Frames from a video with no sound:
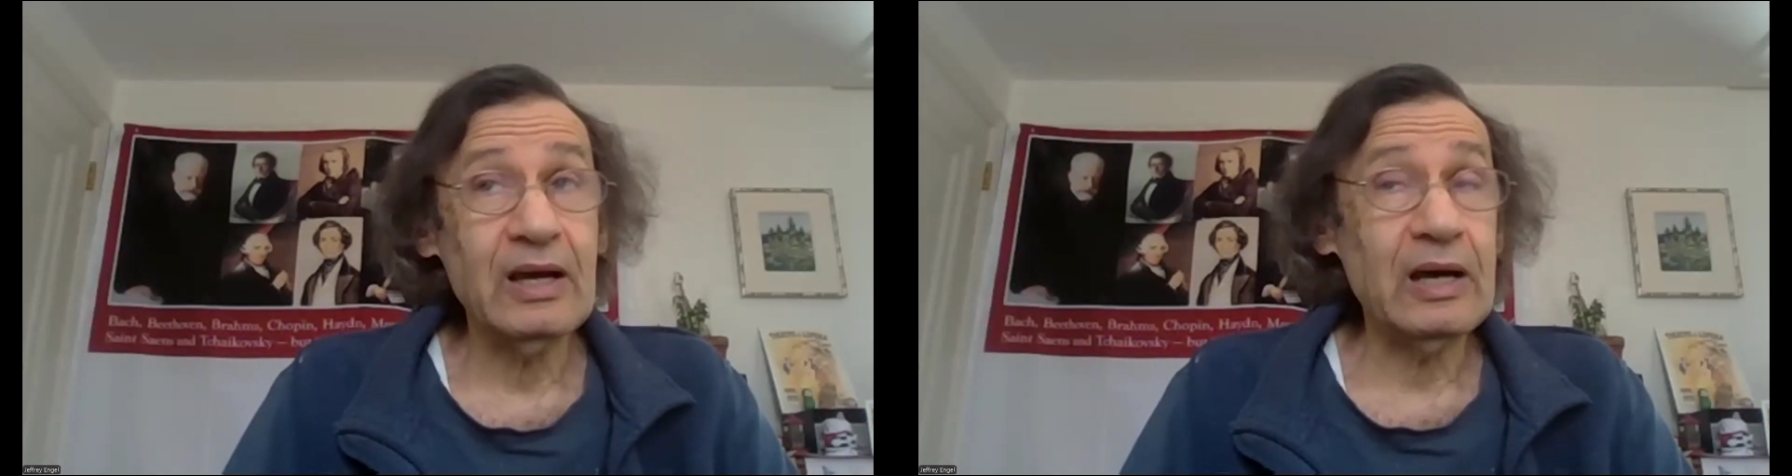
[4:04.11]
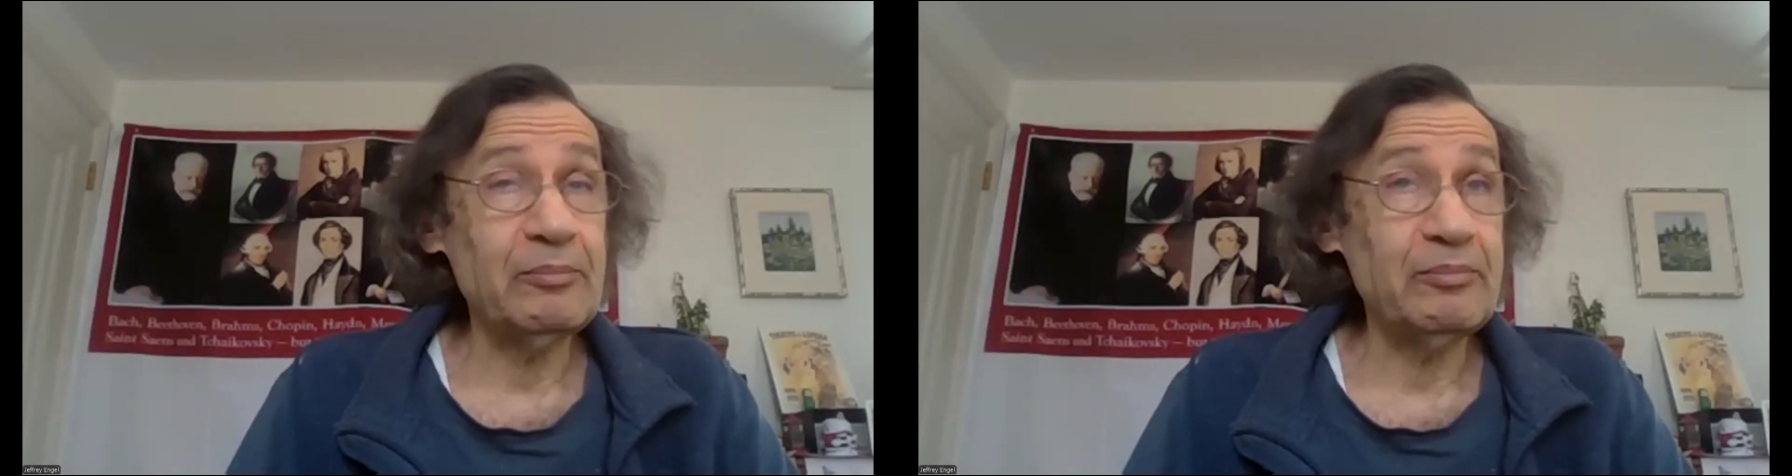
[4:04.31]

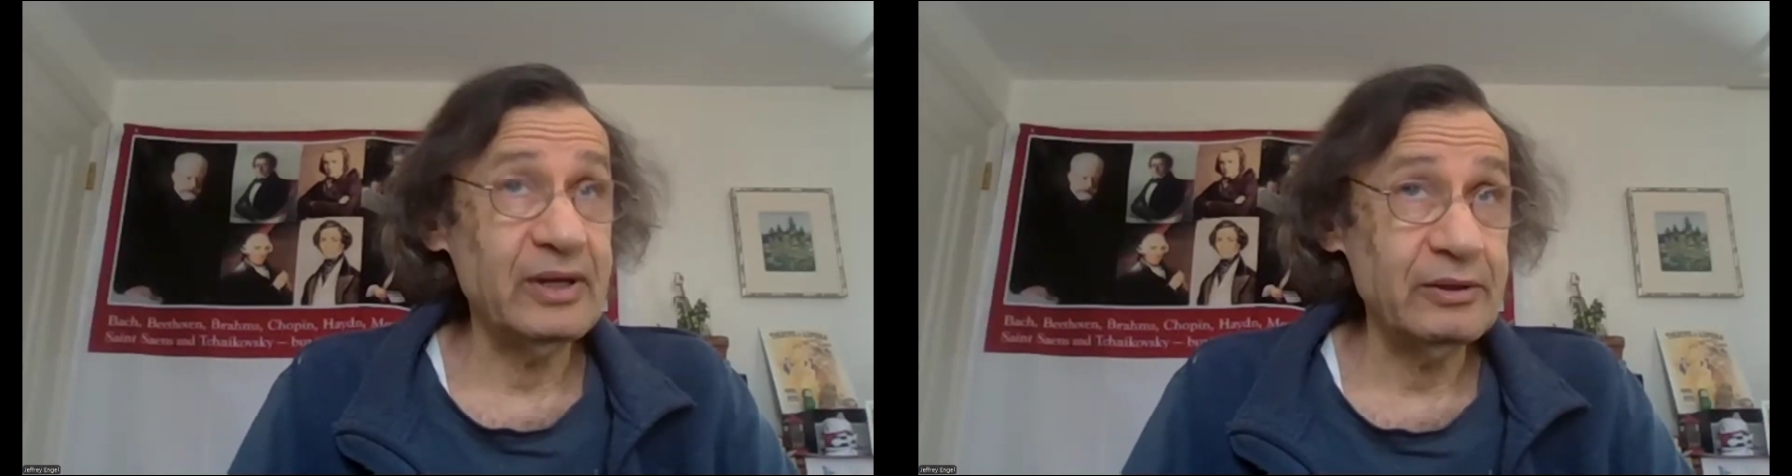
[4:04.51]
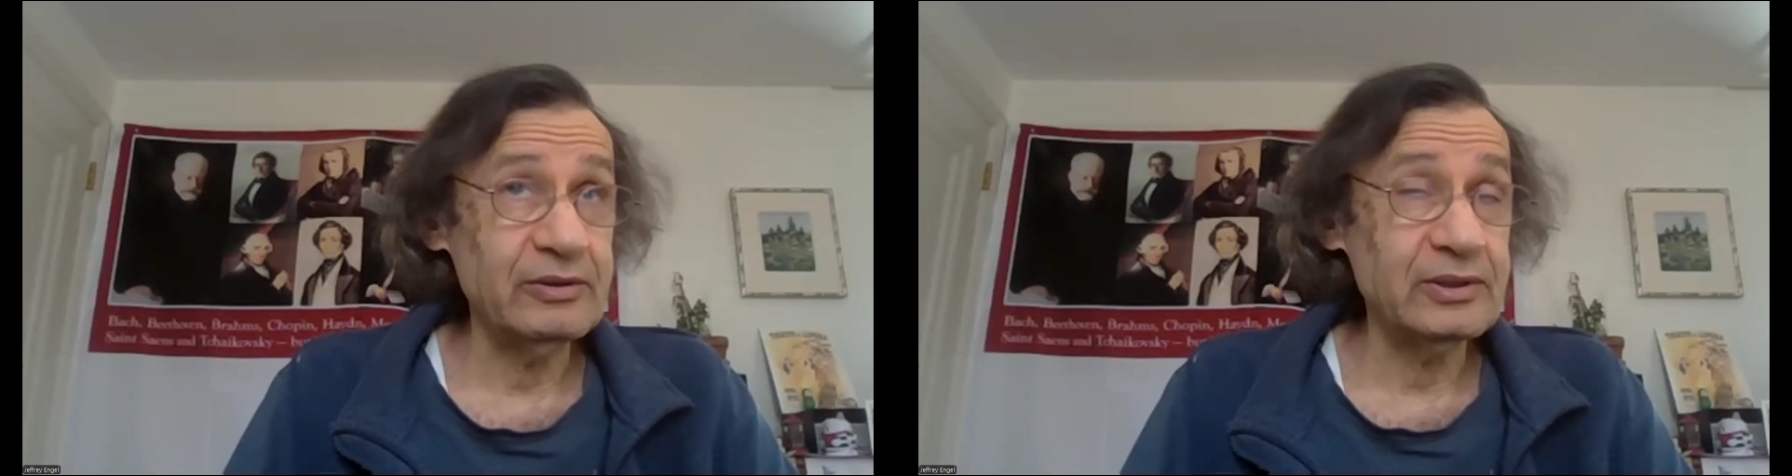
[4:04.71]

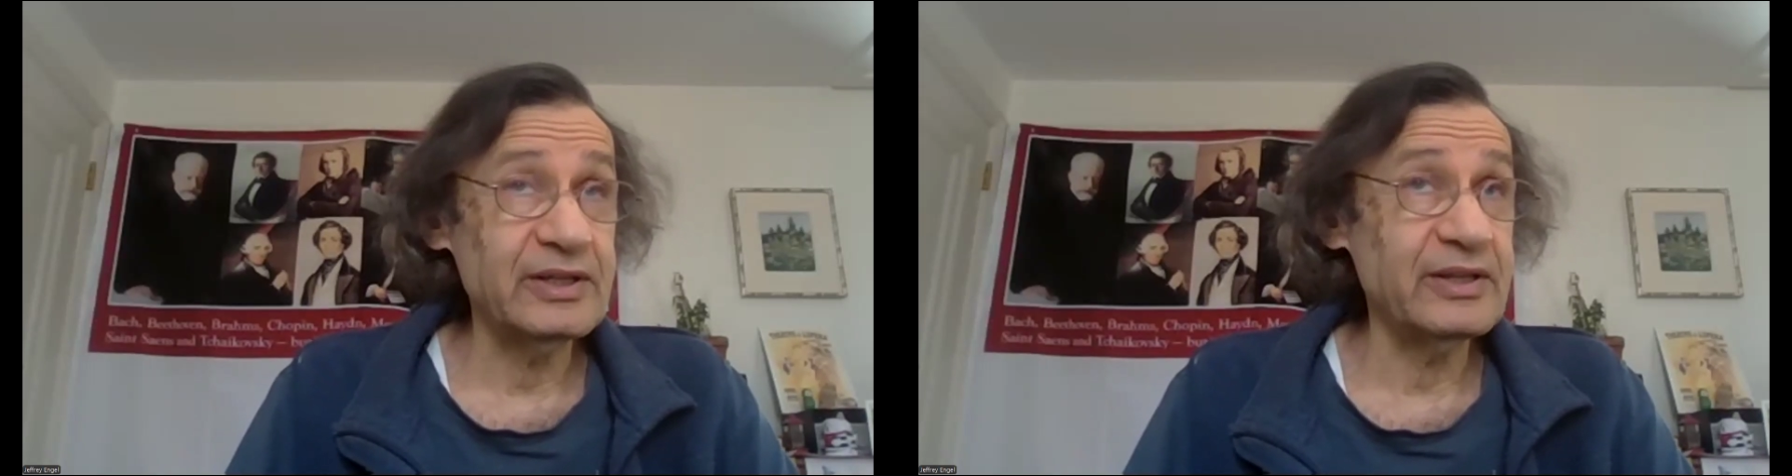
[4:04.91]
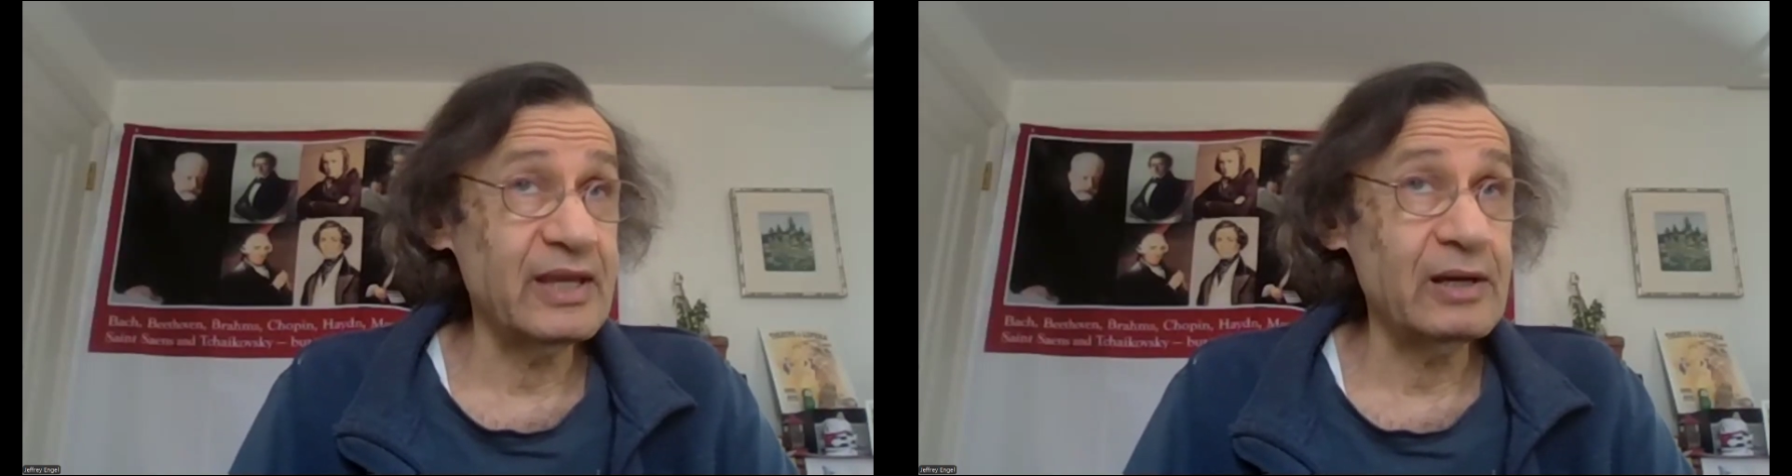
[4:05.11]

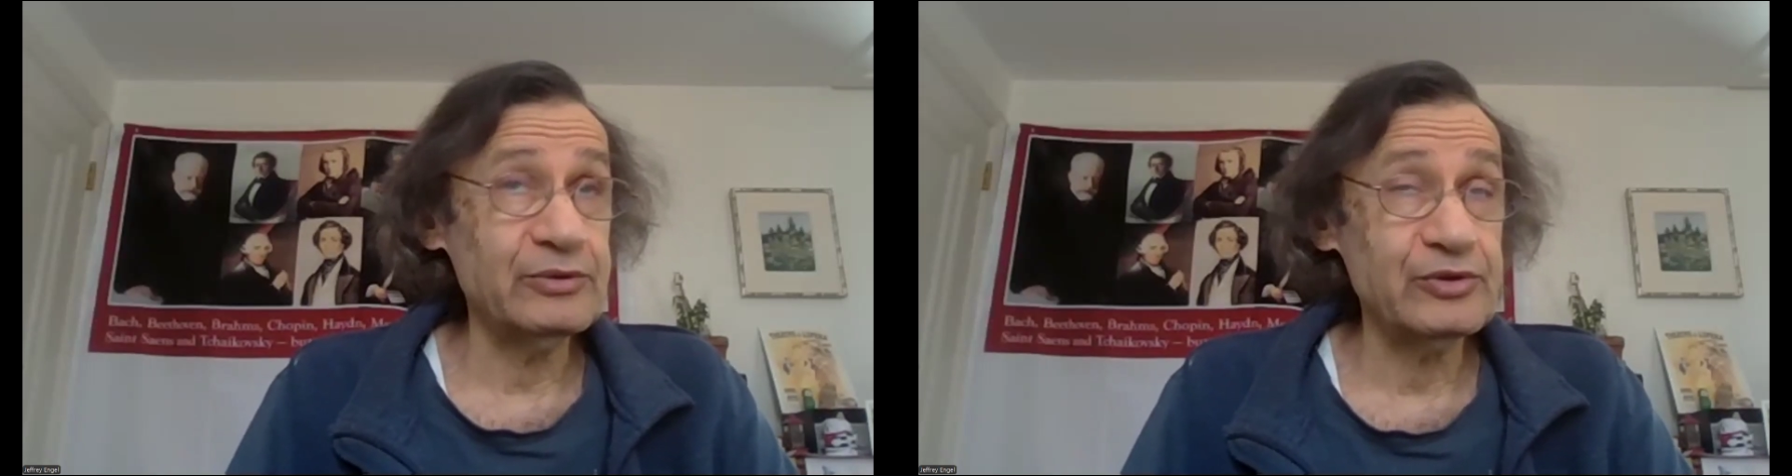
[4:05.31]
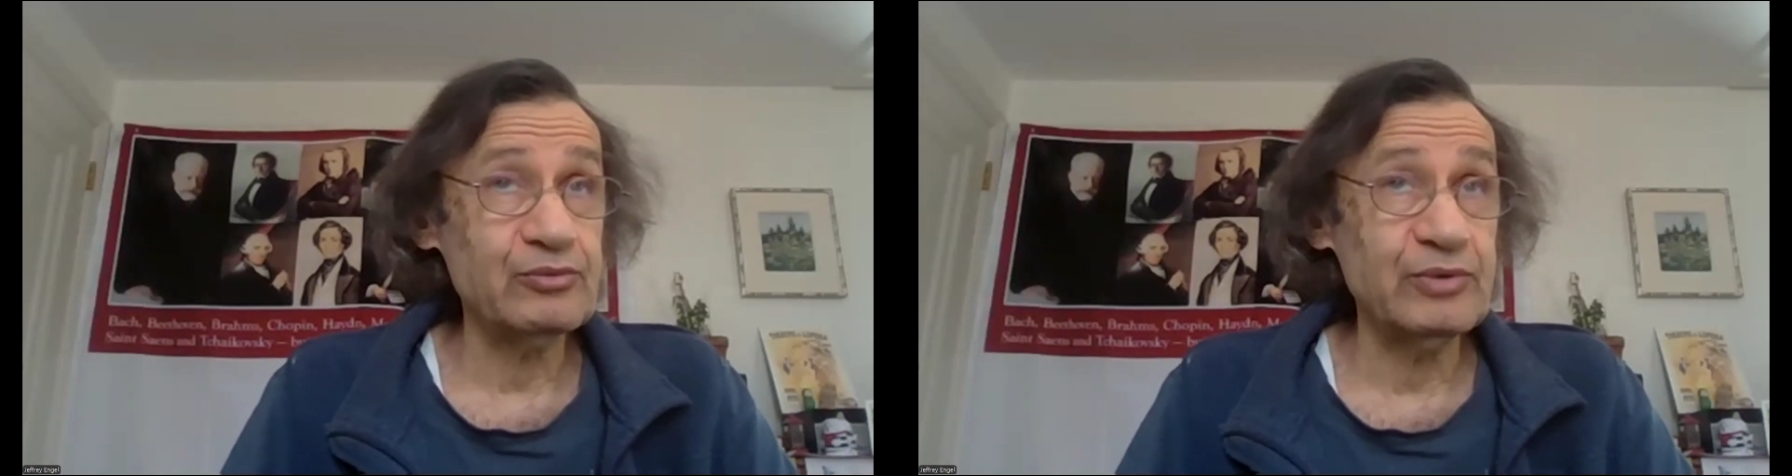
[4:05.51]
Apparently, that
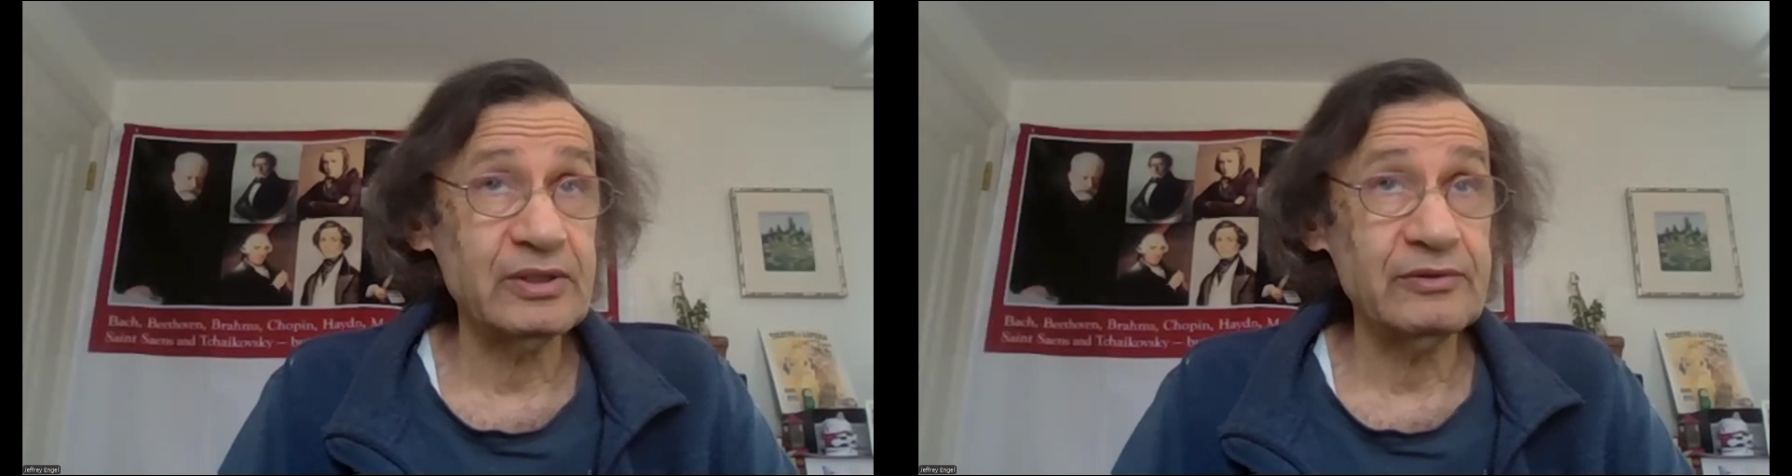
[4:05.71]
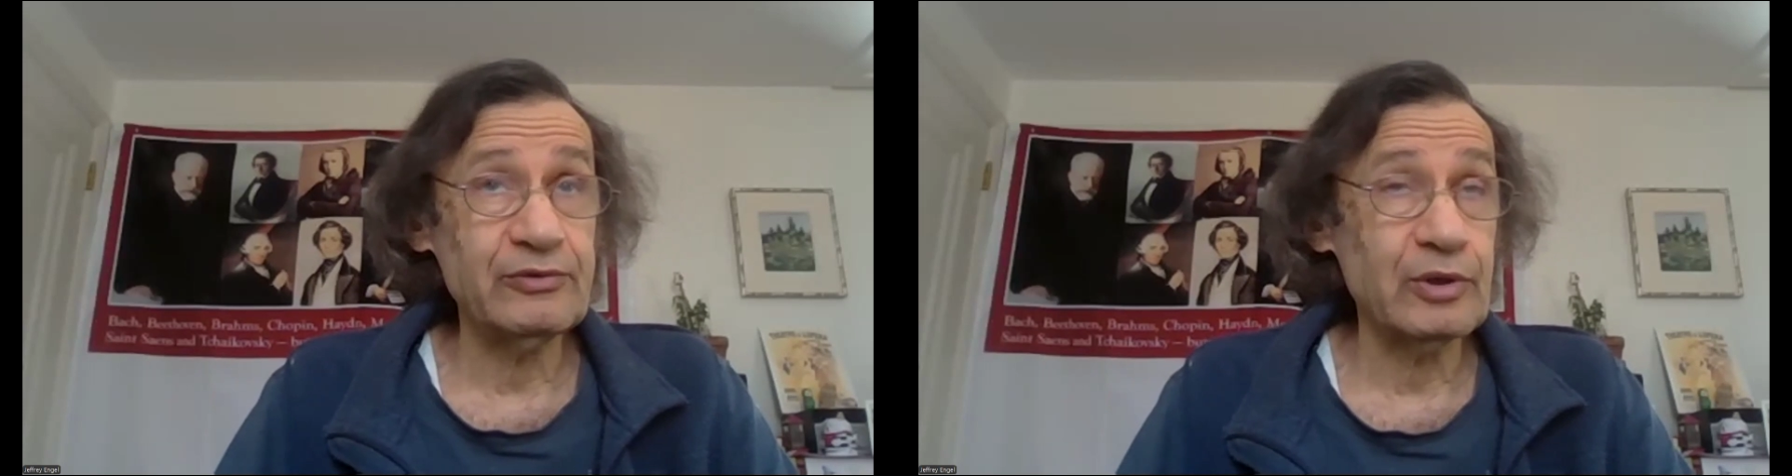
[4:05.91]
was
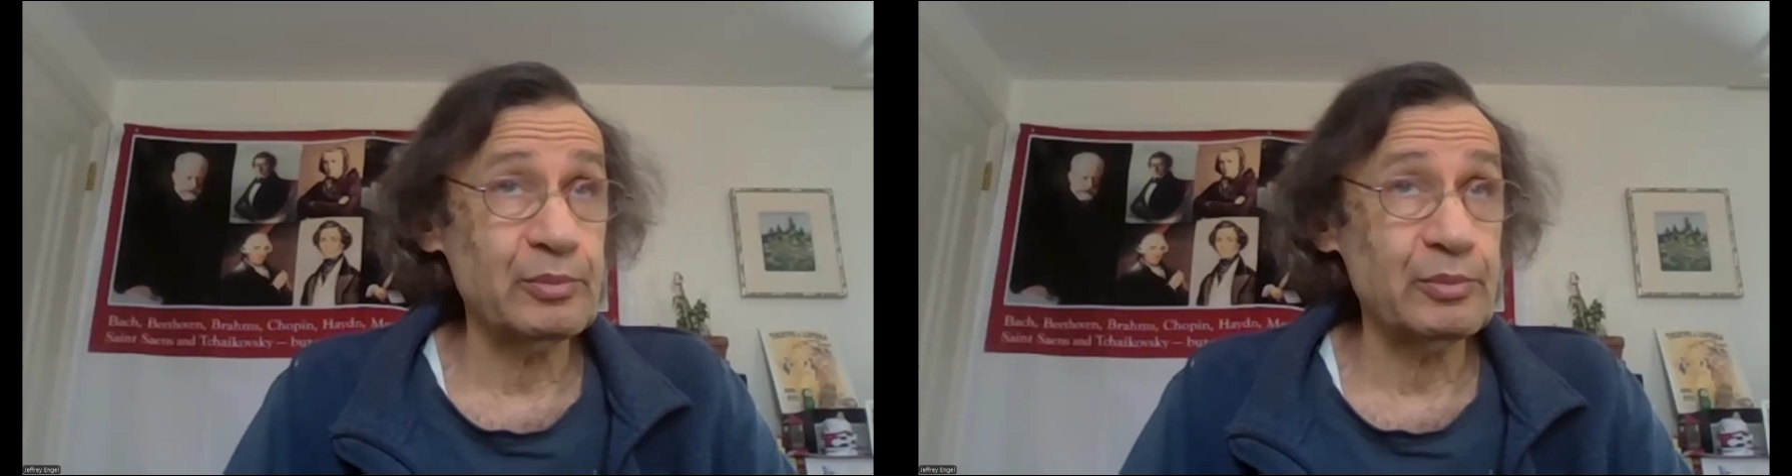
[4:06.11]
written for